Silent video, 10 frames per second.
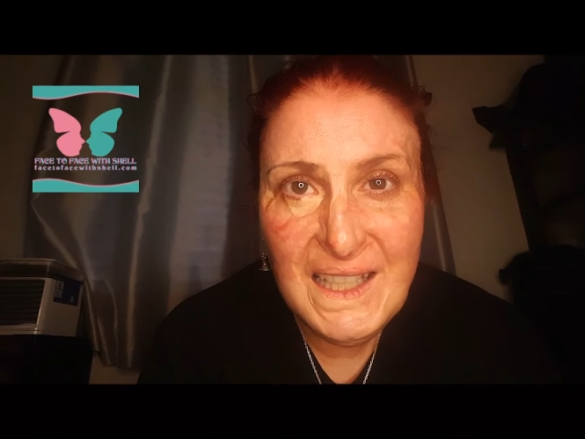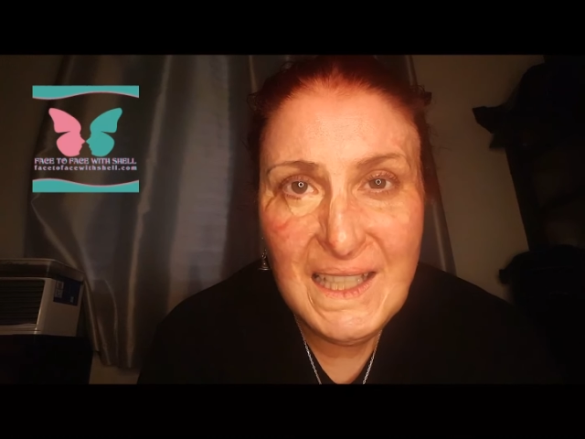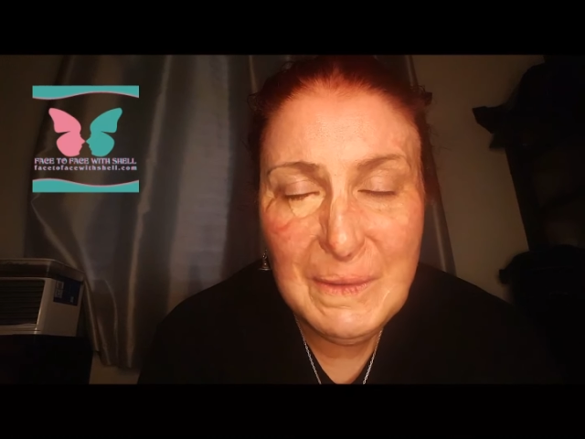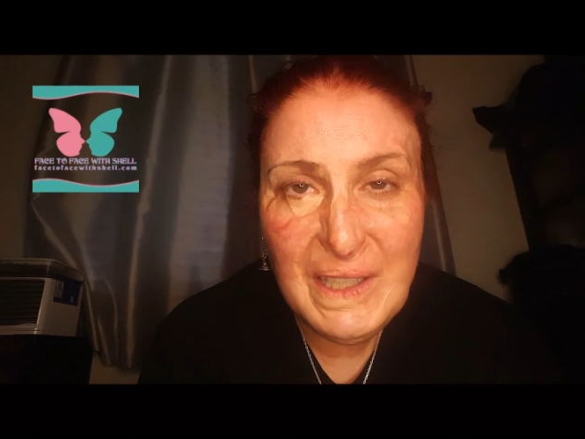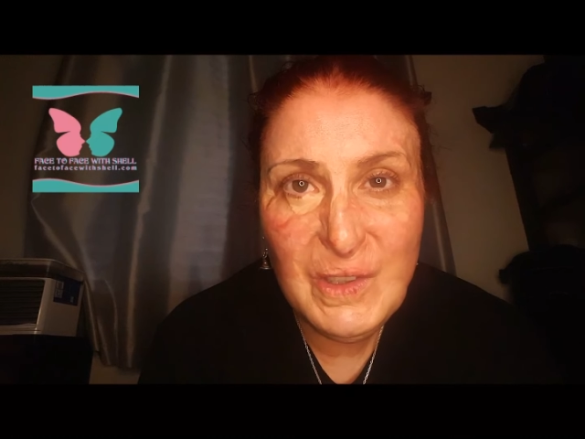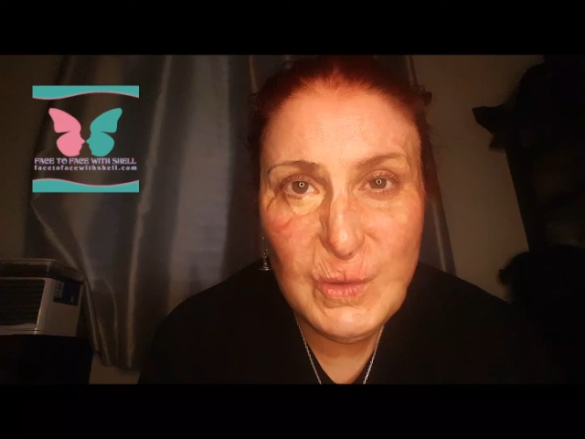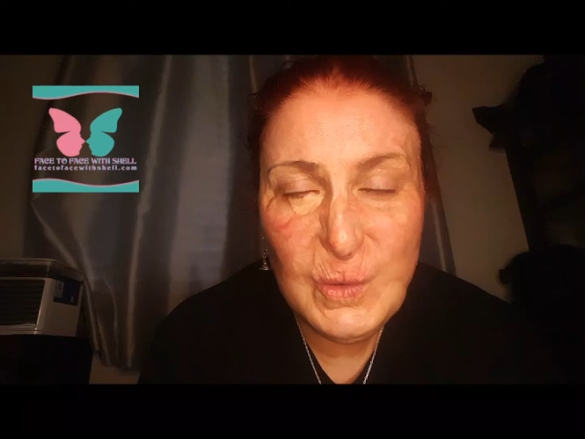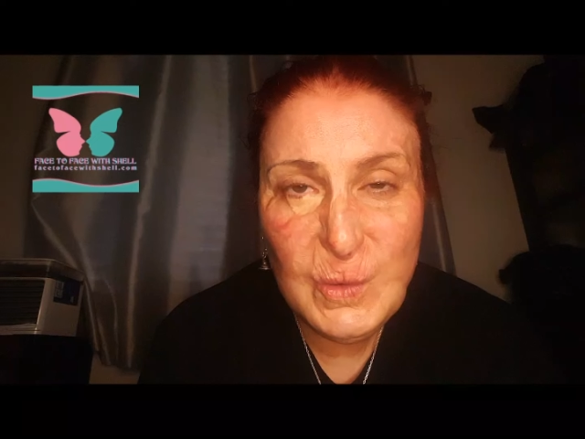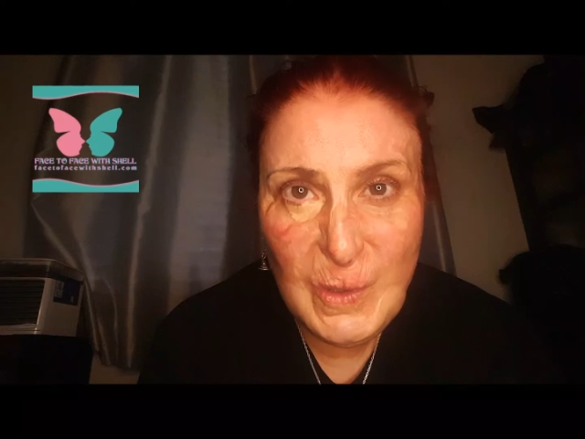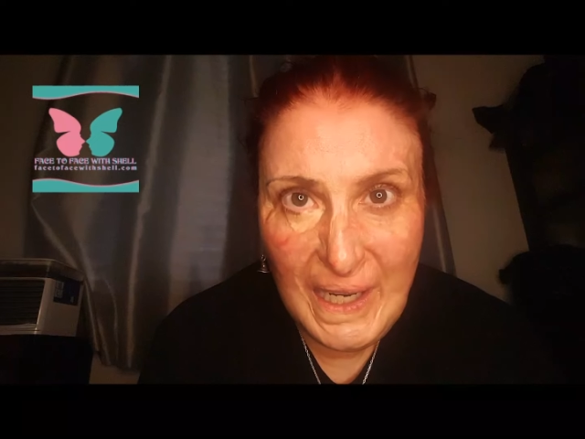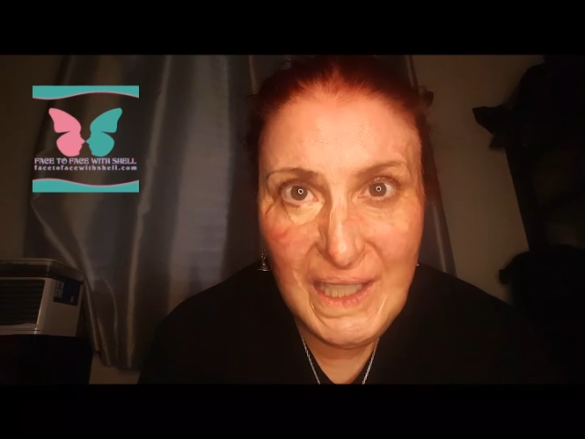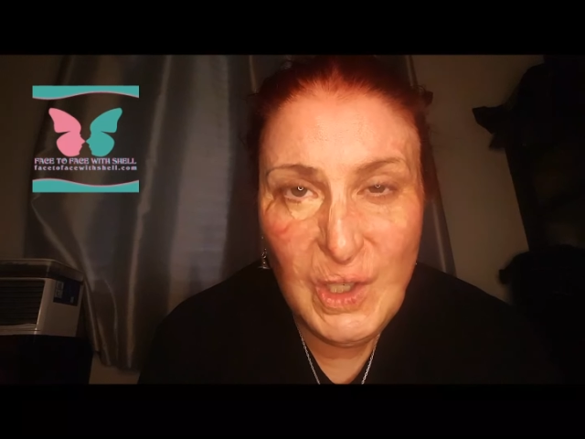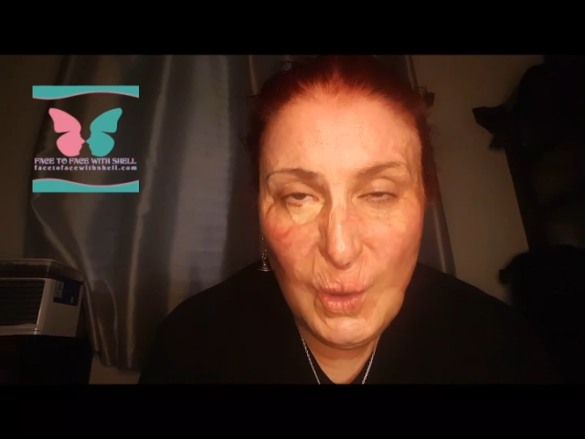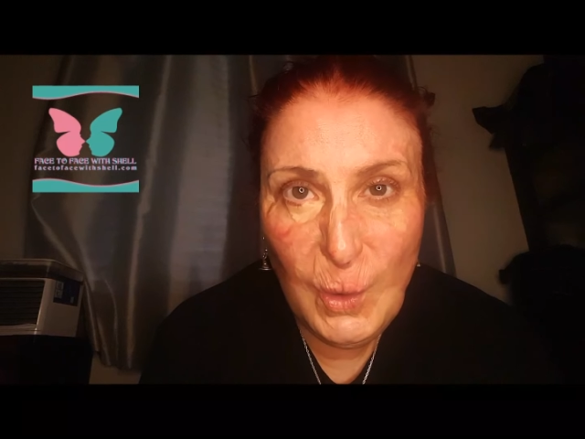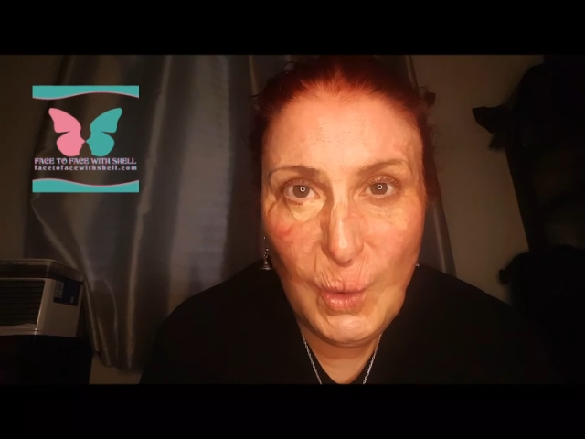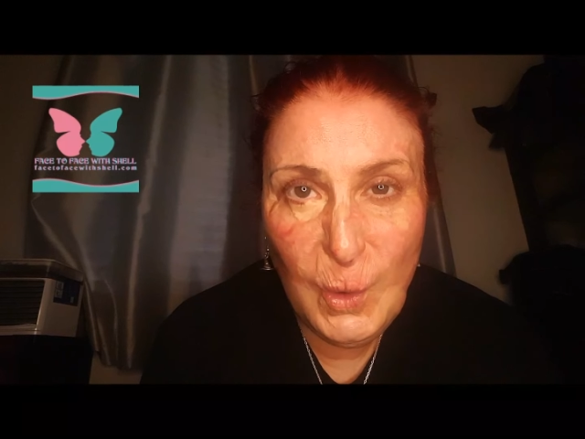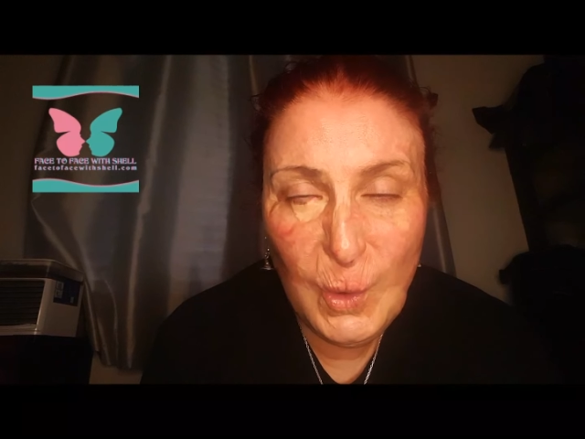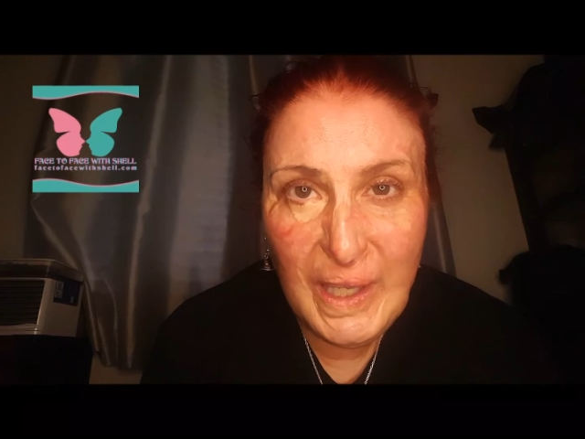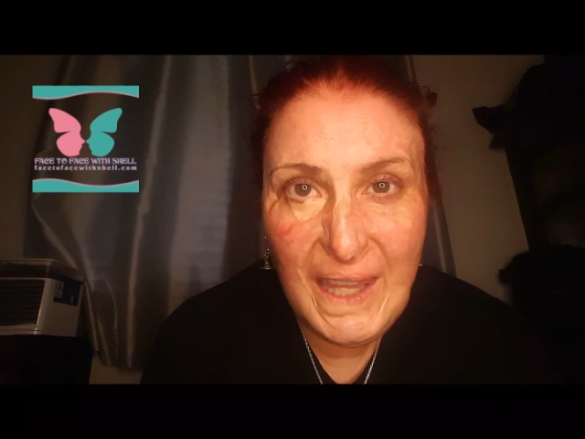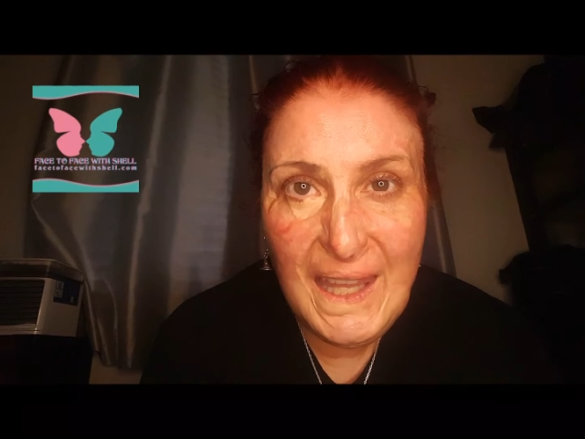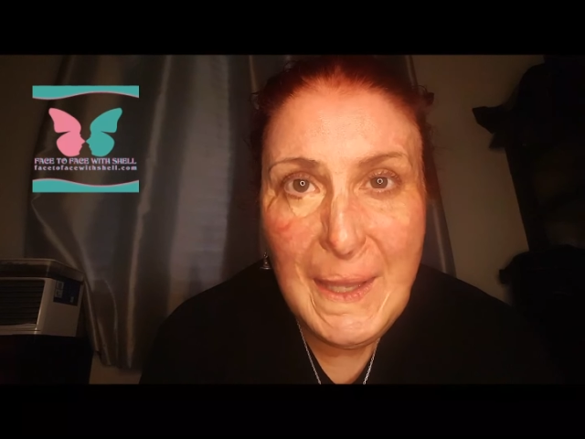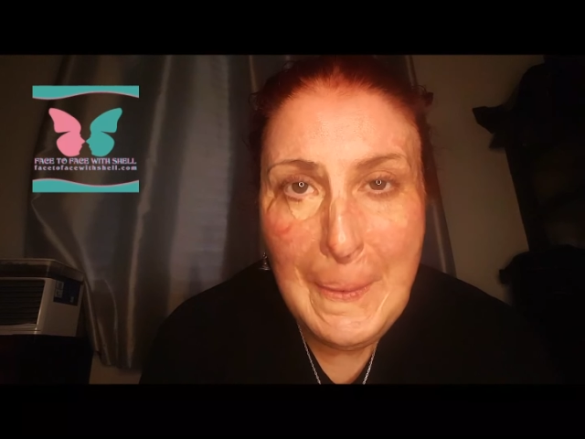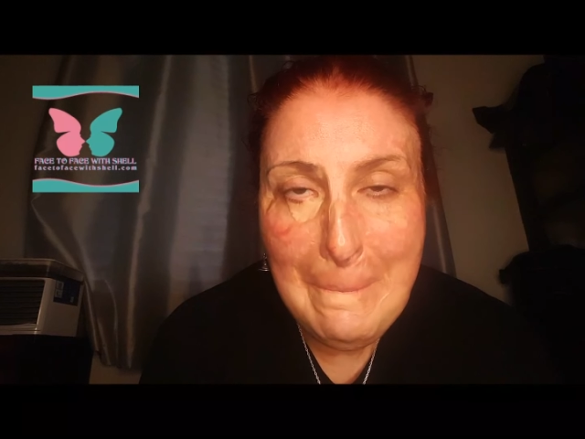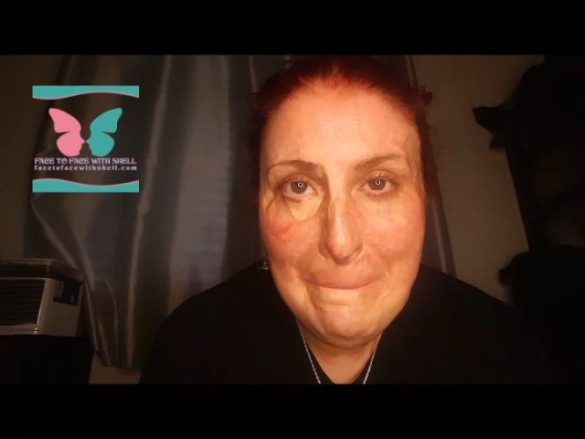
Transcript: I'm like, right, okay,